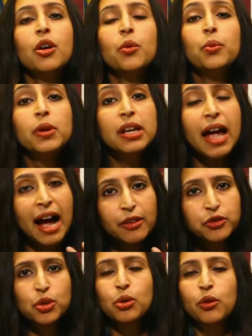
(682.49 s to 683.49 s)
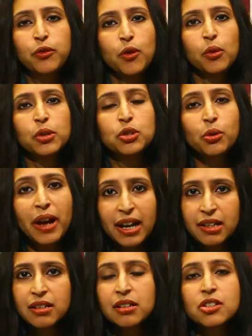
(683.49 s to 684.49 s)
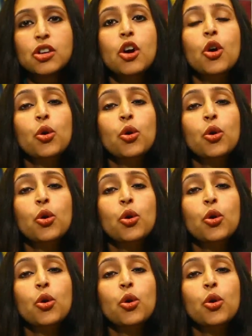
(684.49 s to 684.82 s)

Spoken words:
We have to look forward to elders